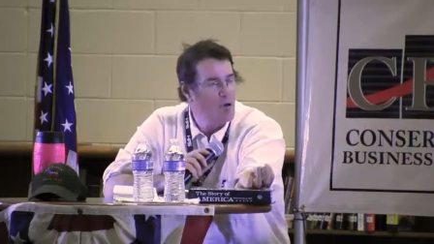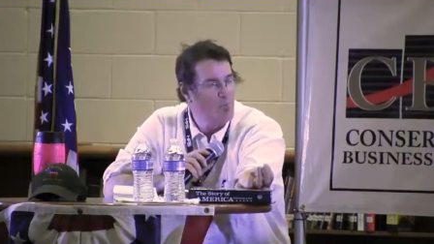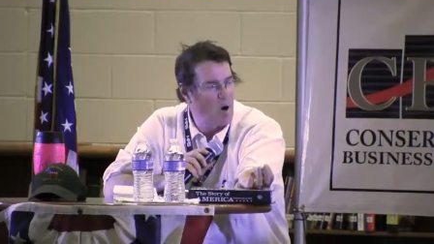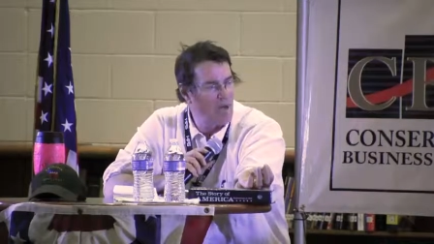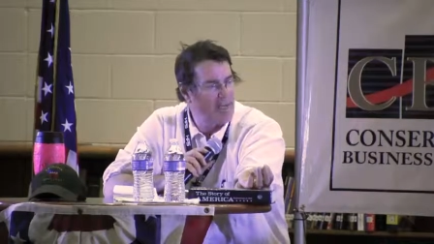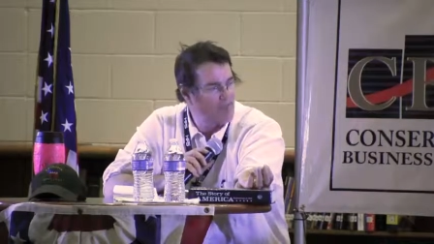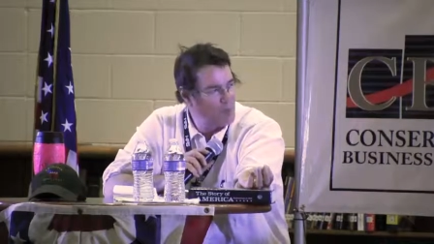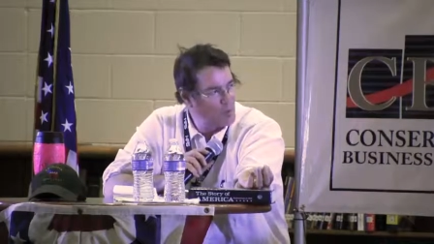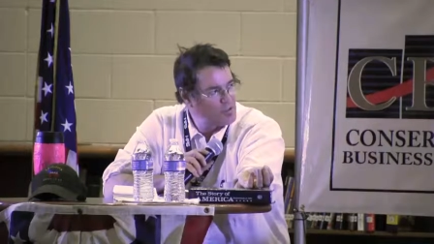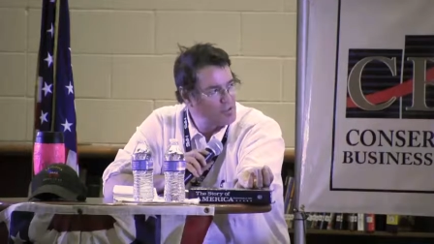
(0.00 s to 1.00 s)
market
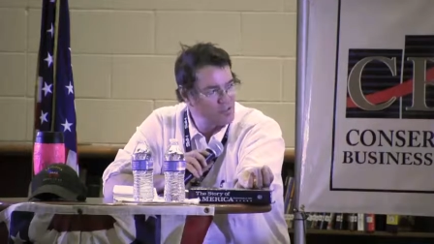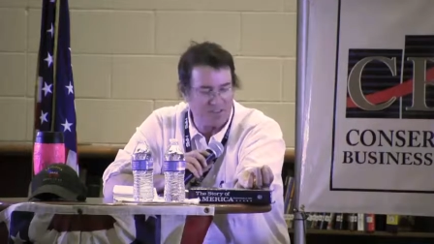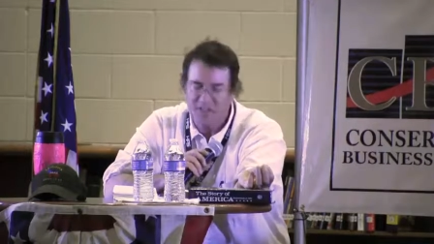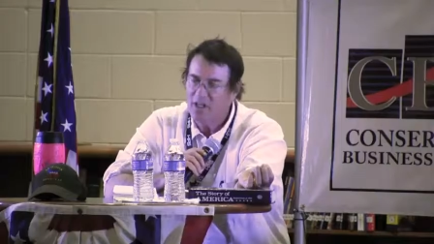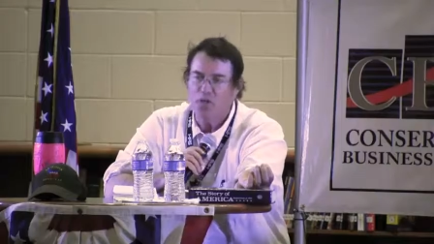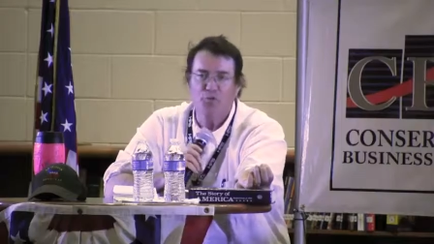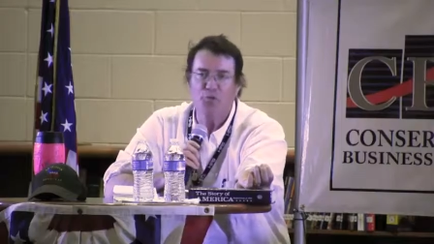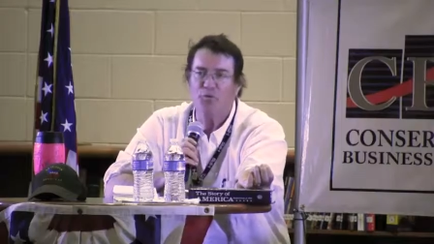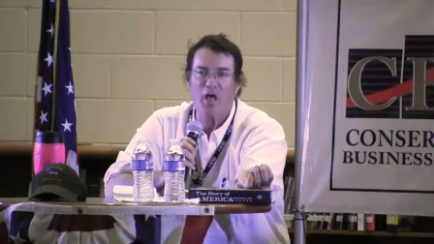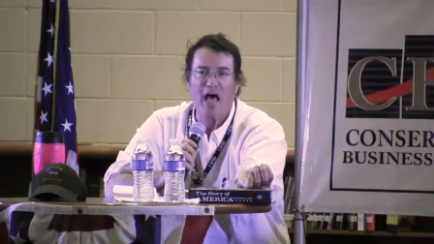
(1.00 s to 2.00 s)
forces
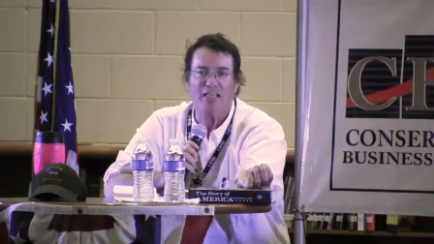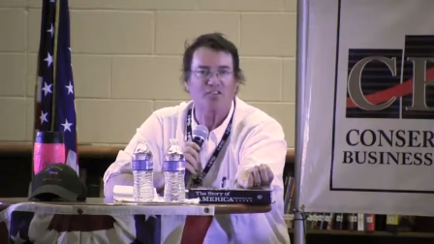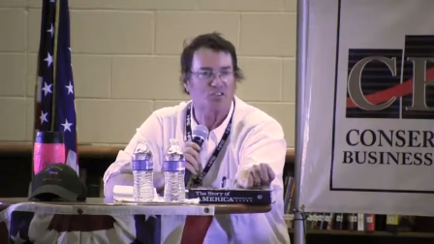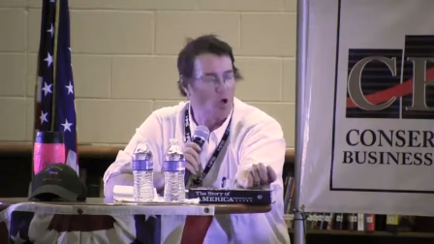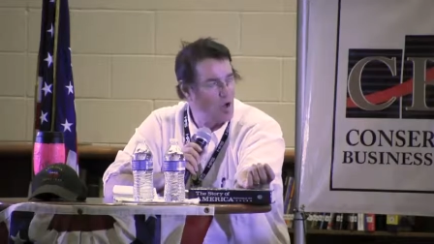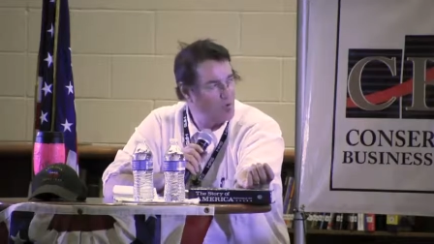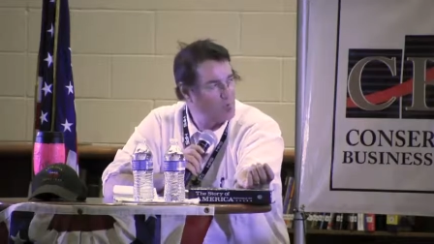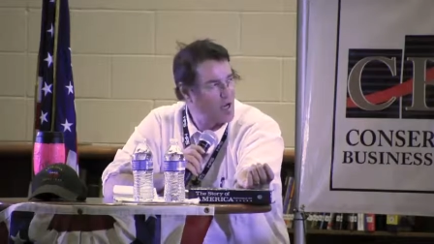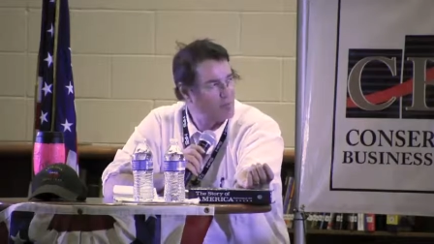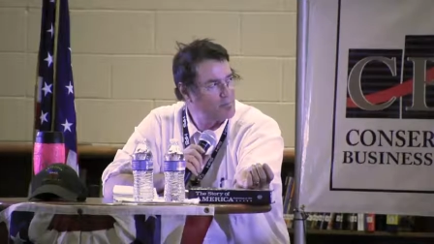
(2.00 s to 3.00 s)
do not
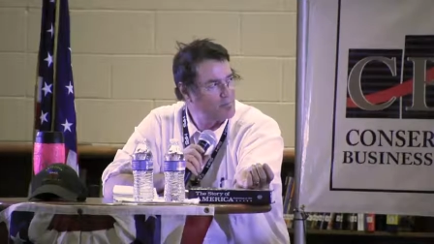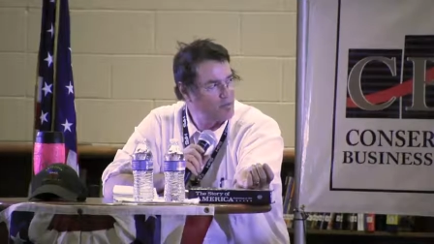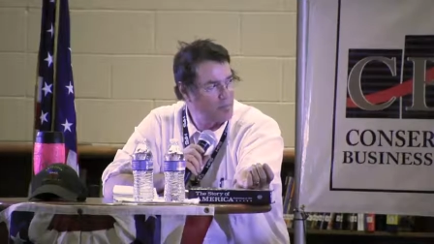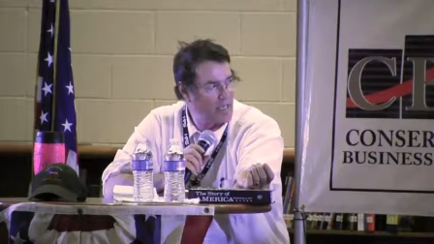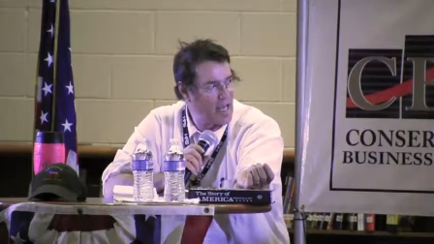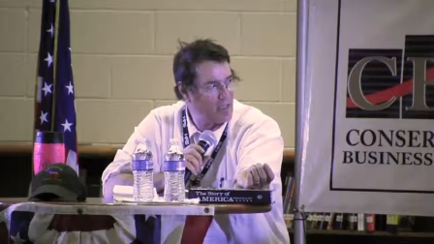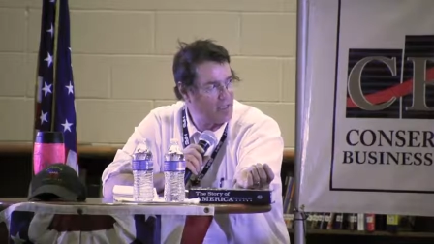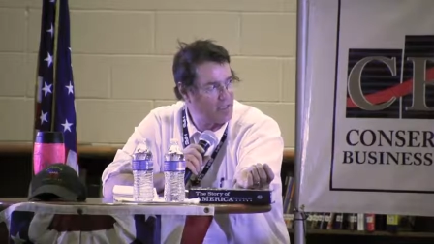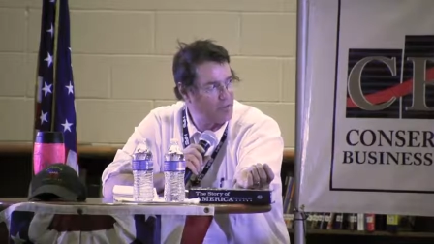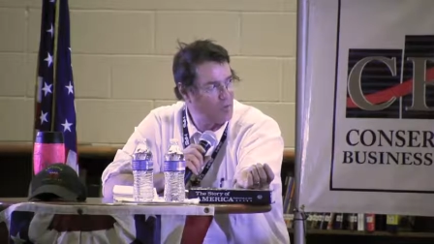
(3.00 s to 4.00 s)
solve problems of
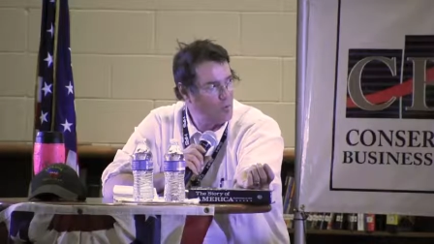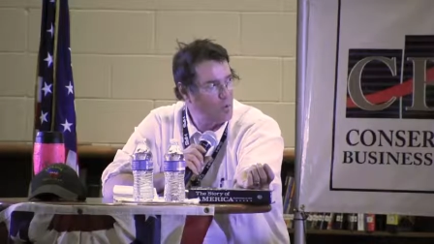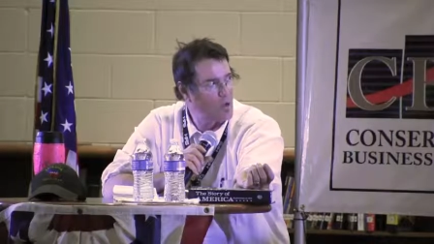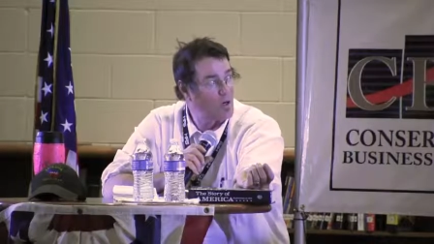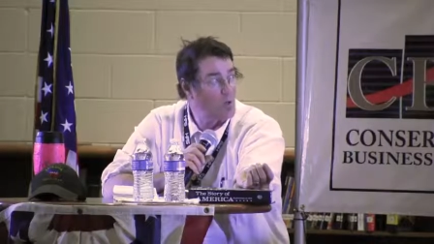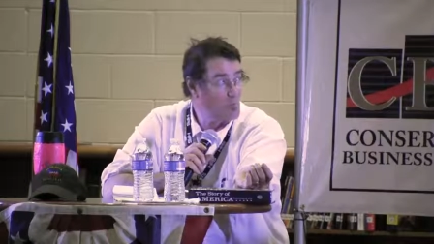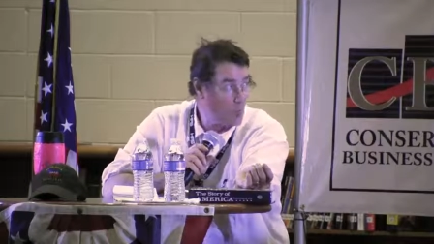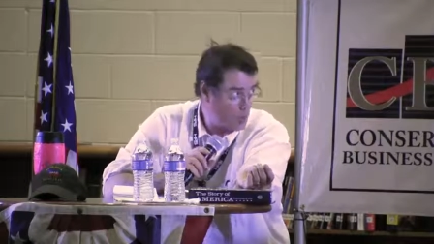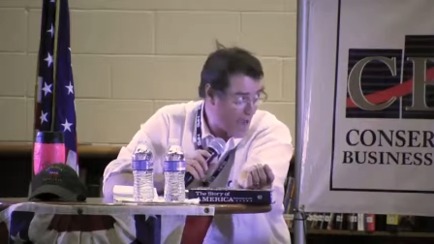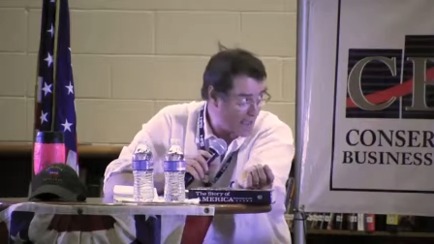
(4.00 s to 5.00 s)
criminality or
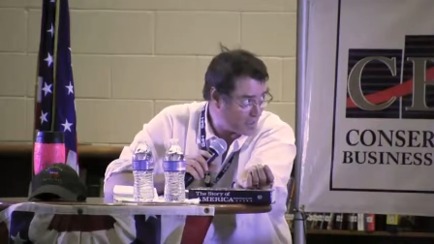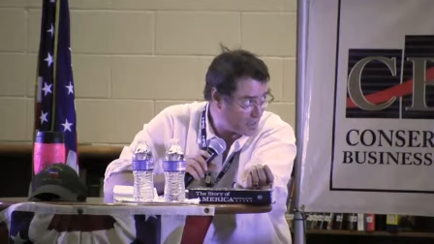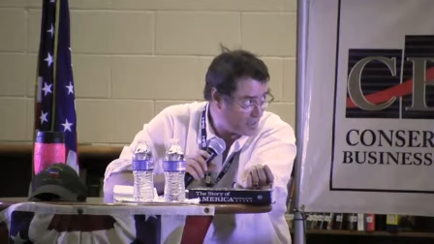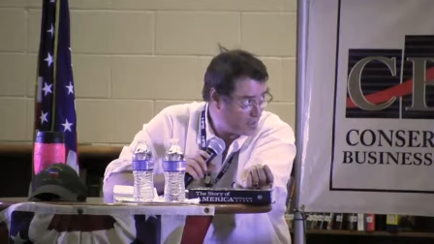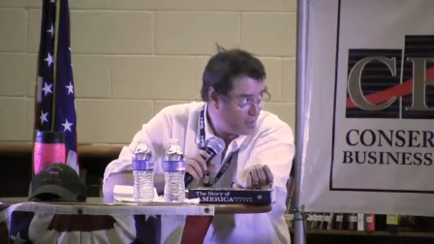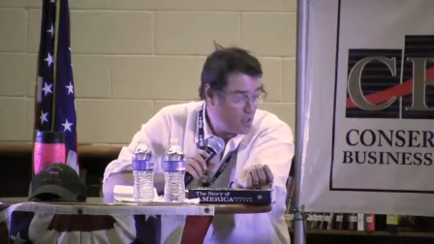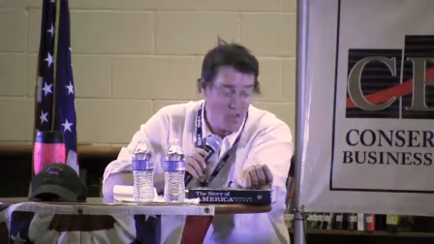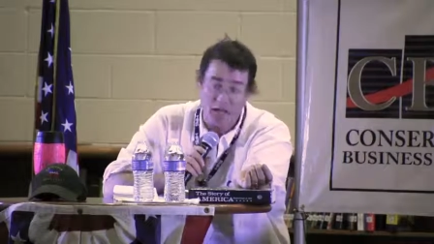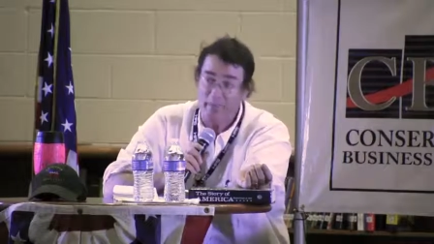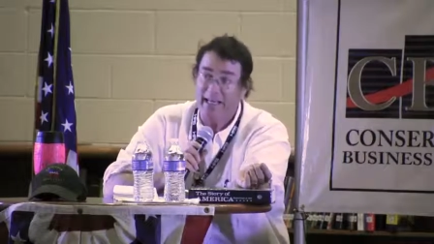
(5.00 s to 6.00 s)
morality.
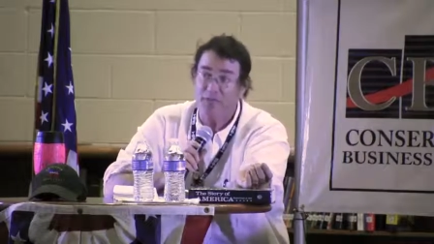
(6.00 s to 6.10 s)
They may